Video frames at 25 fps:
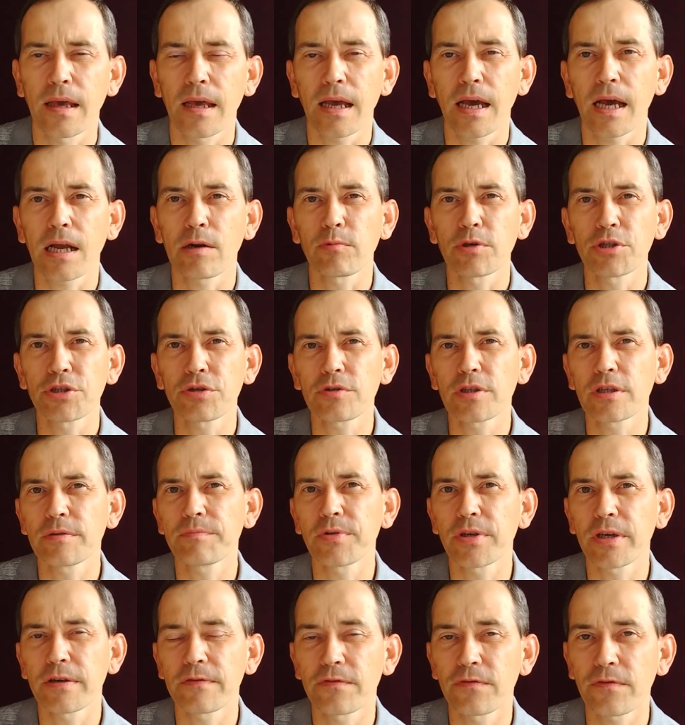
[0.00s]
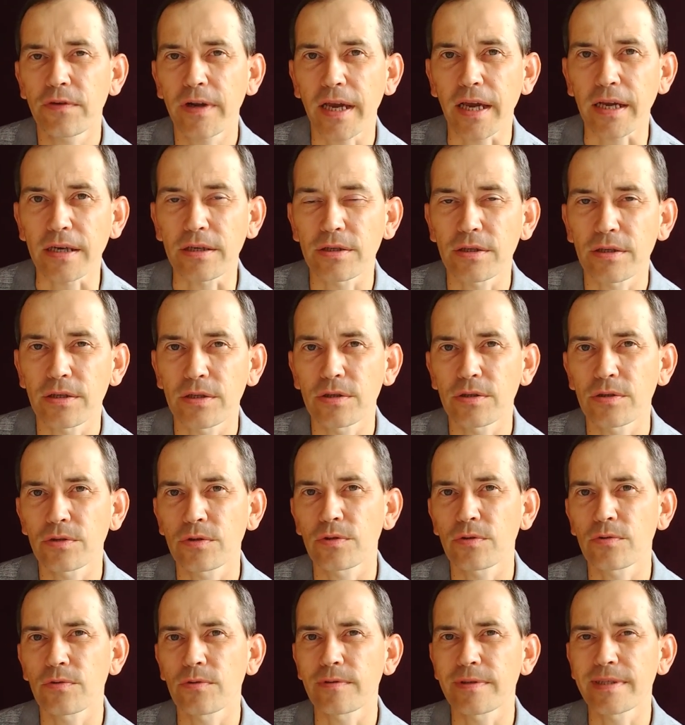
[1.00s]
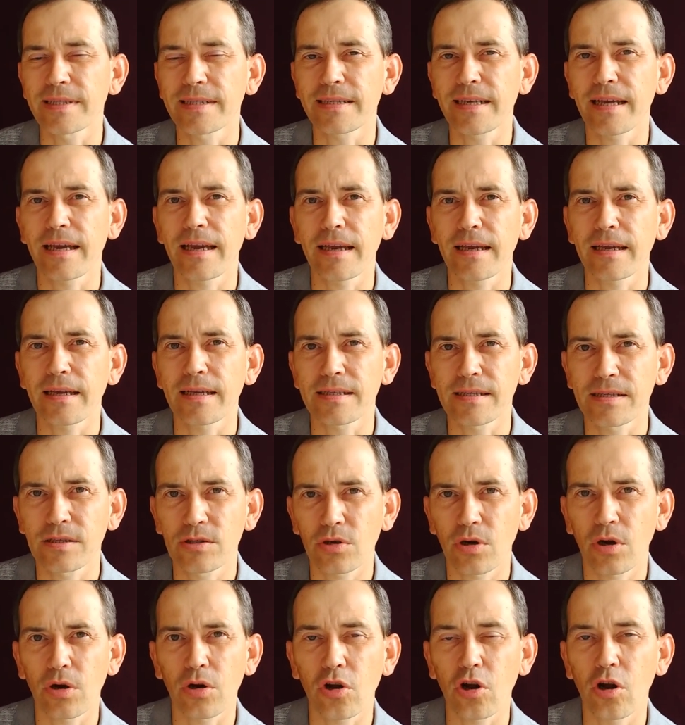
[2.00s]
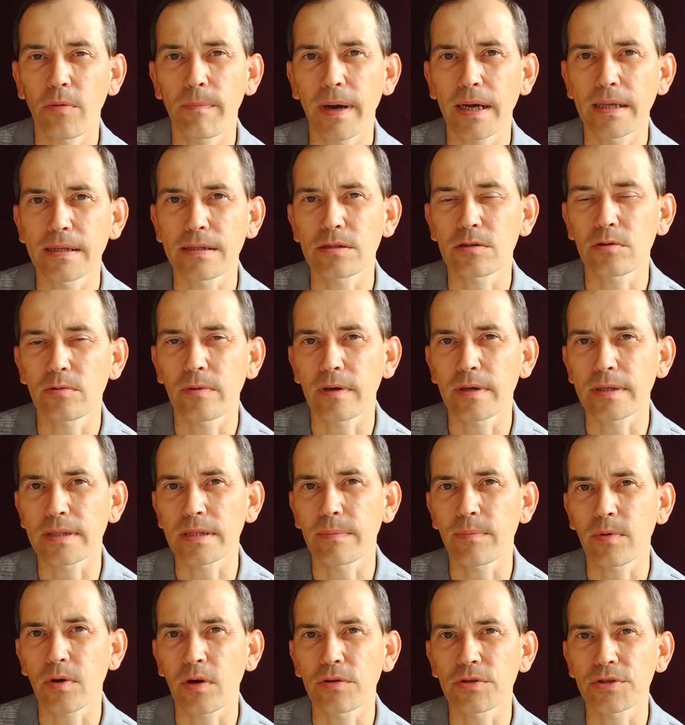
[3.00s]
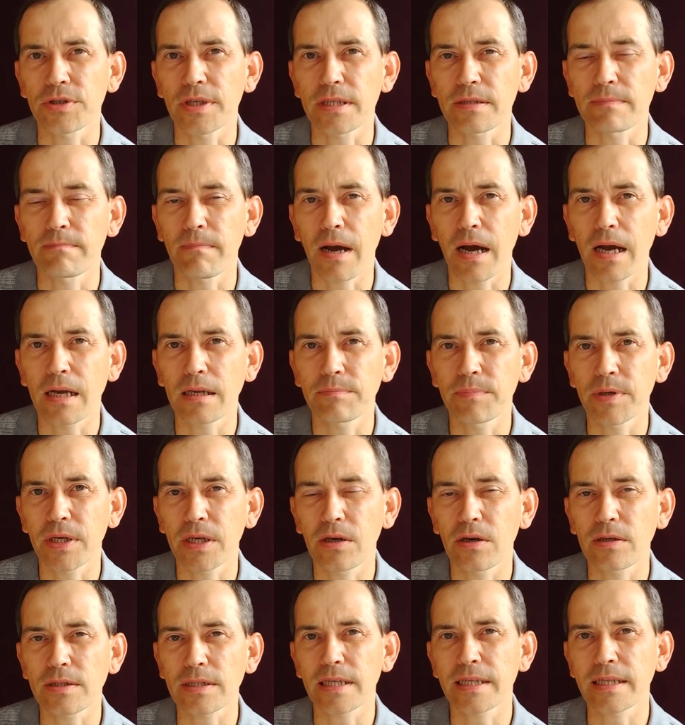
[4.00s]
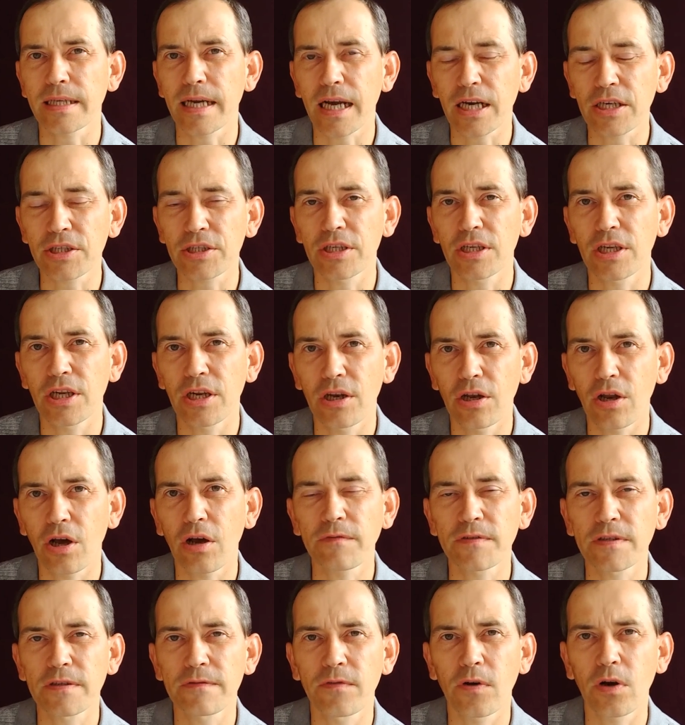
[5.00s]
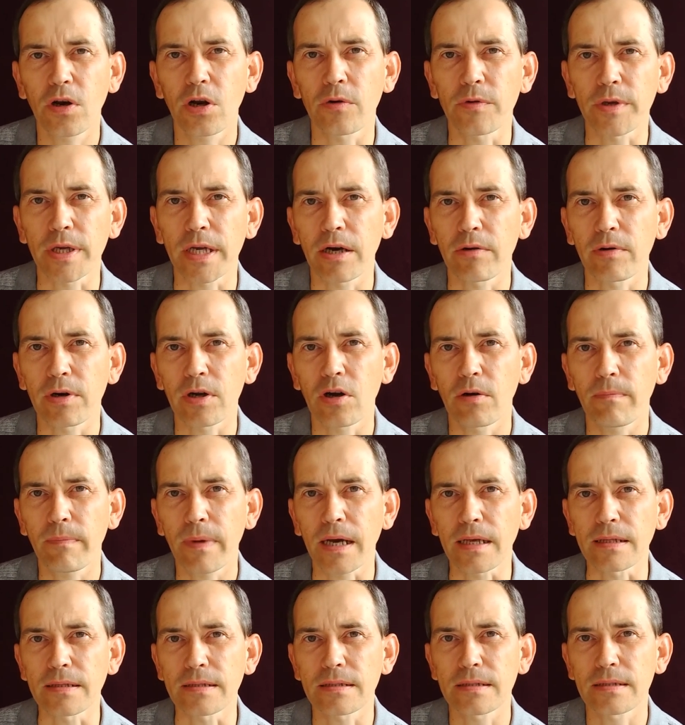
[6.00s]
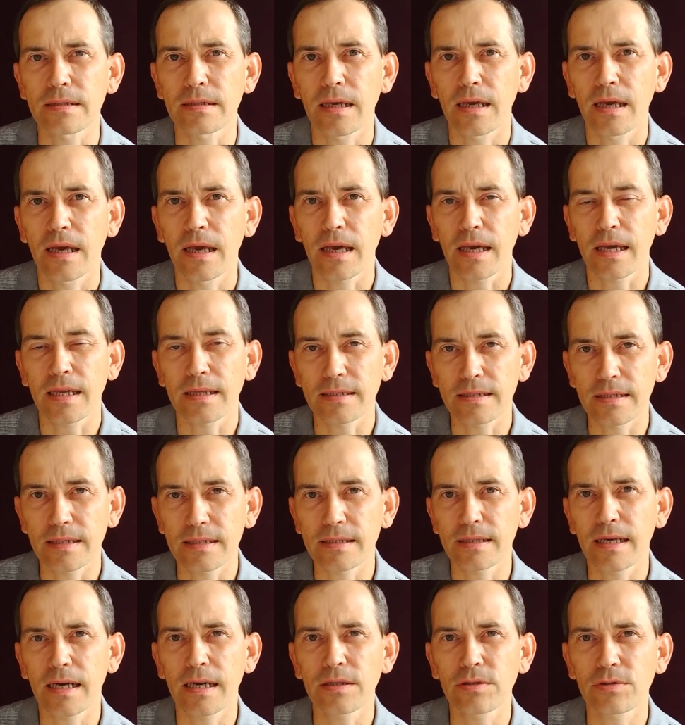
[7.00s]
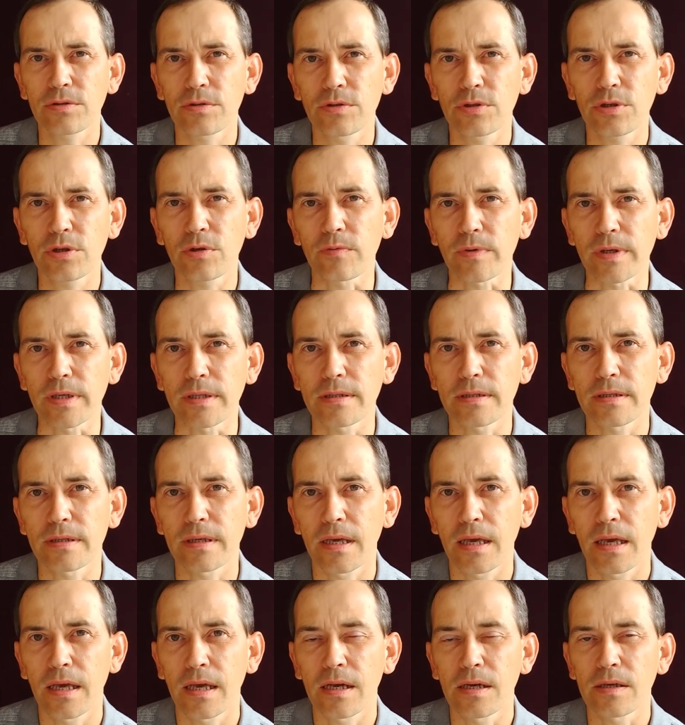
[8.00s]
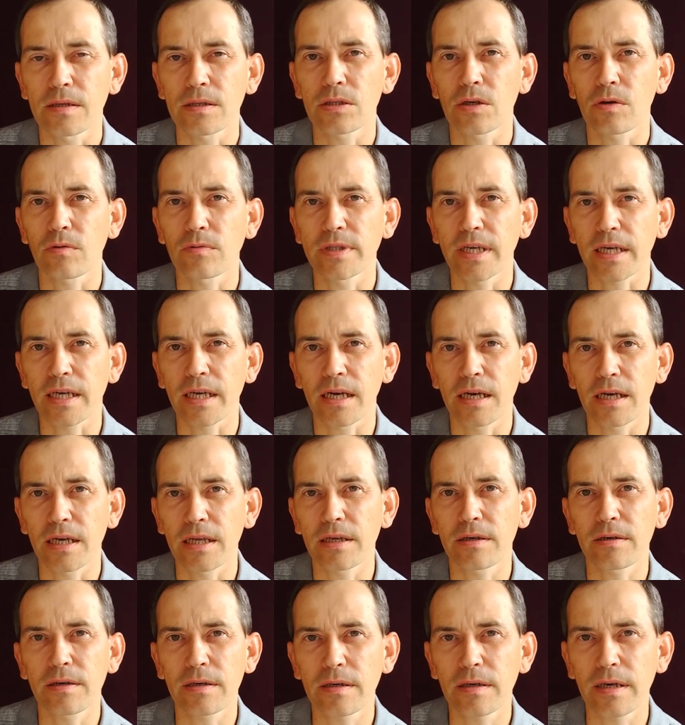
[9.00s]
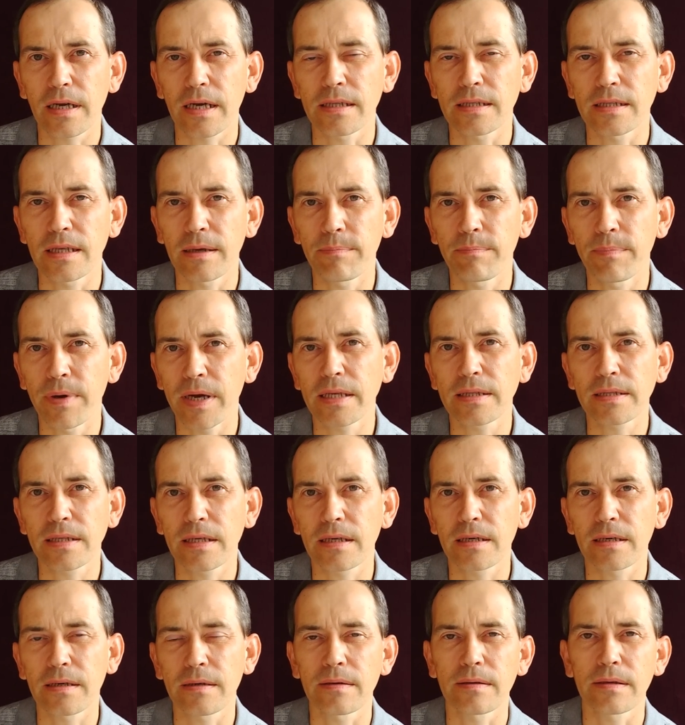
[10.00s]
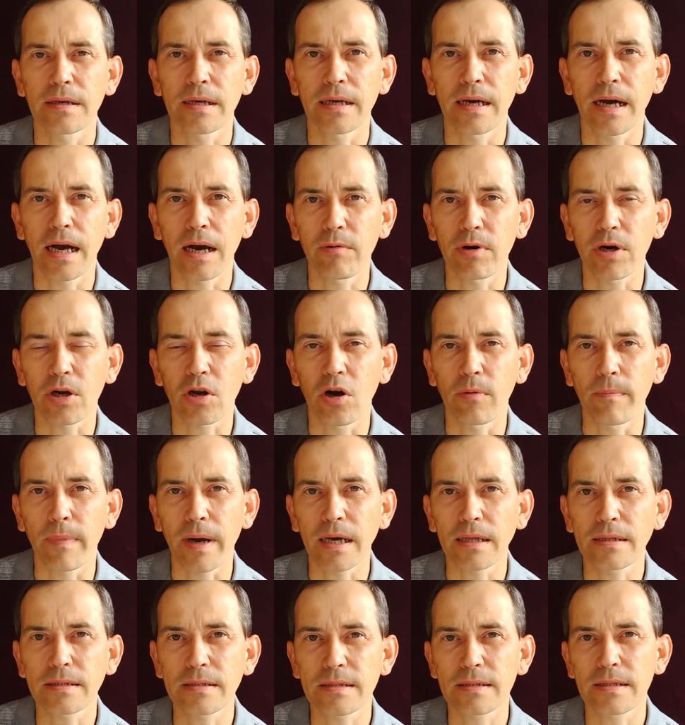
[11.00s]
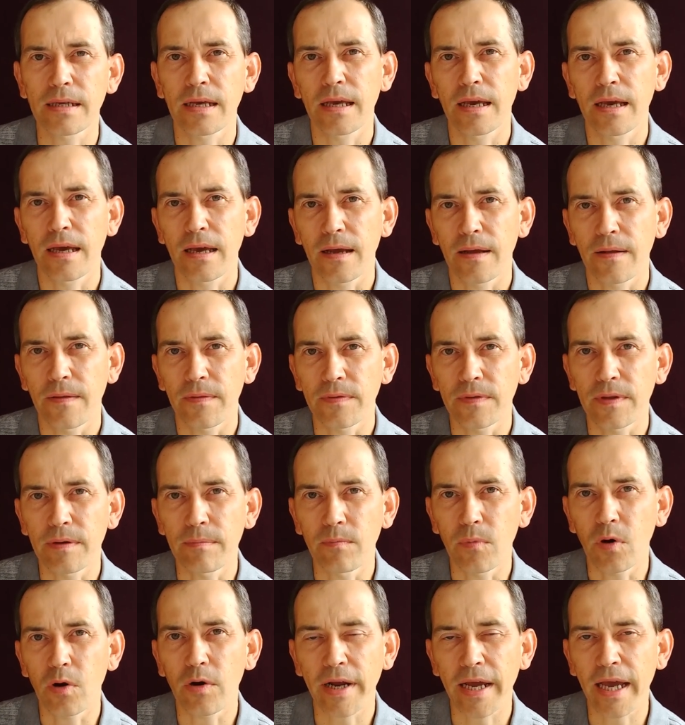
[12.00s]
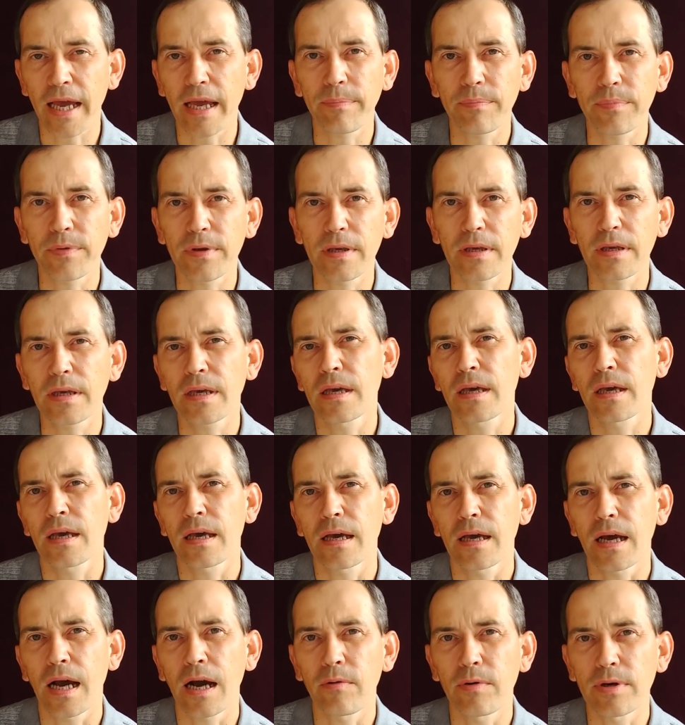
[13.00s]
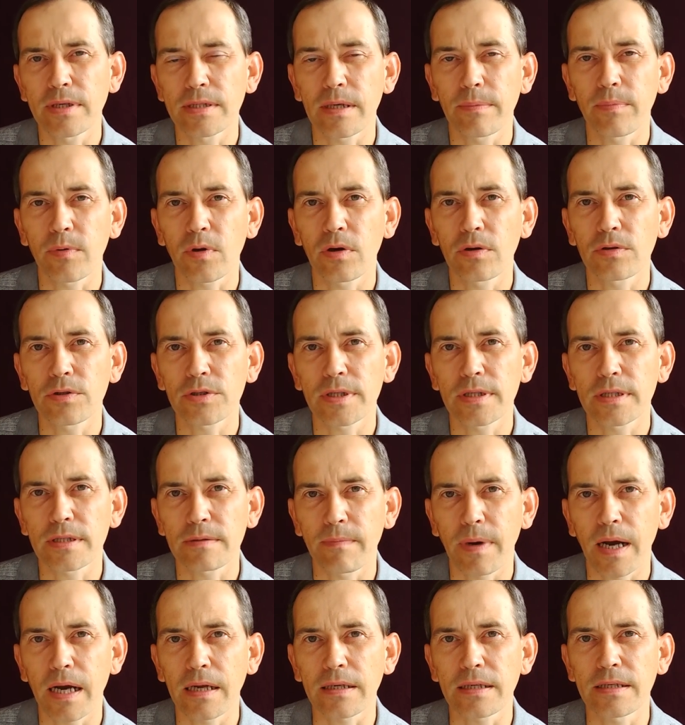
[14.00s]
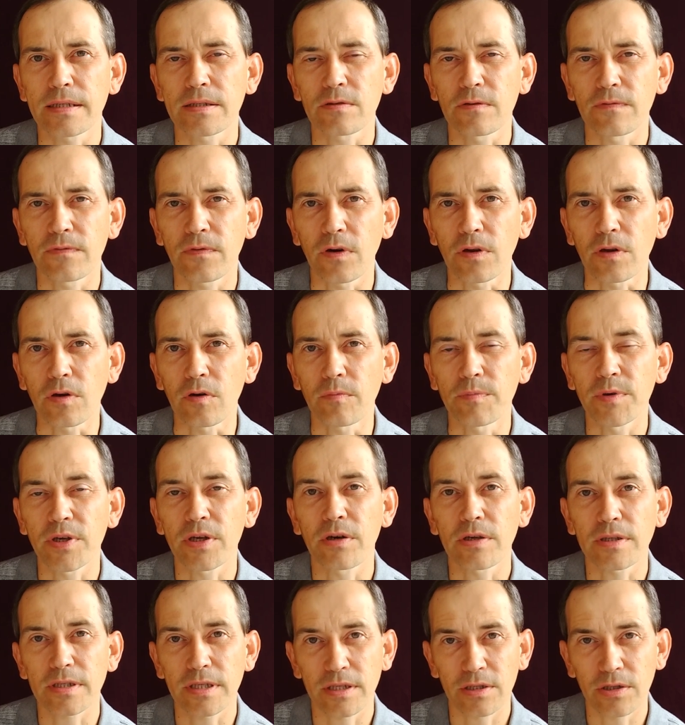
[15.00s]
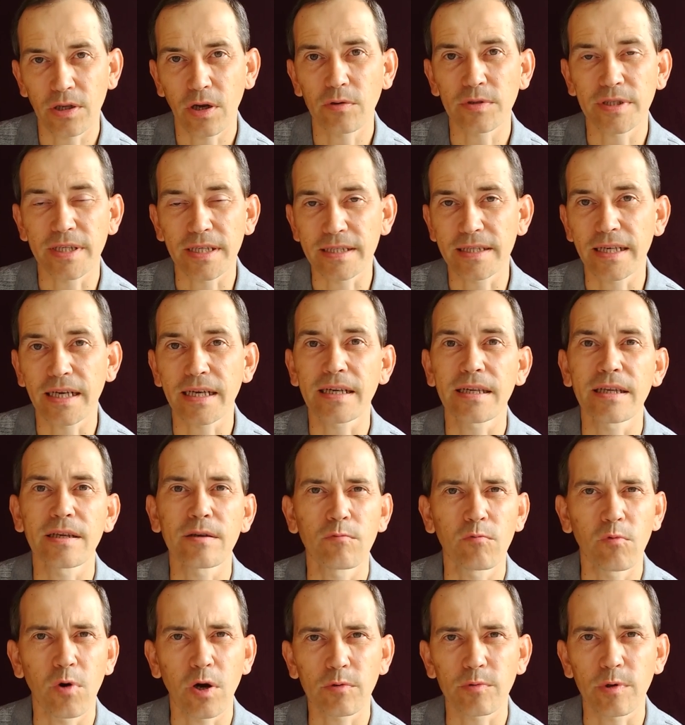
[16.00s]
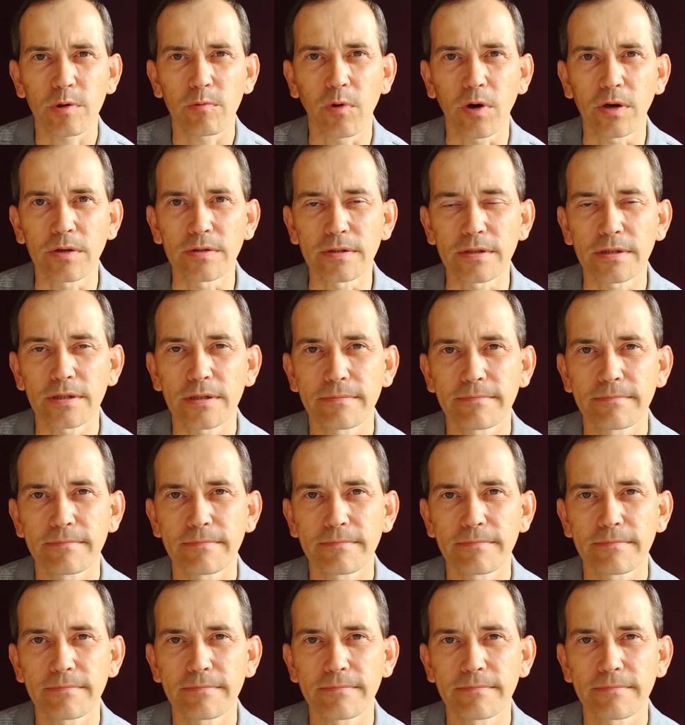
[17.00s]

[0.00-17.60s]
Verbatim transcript: And we shouldn't be afraid to say strong commands to our subconscious mind because it actually loves following our commands. It's designed to do it. So the clearer and the better uh, our commands, the more happy our subconscious mind is to follow because it knows exactly what we want.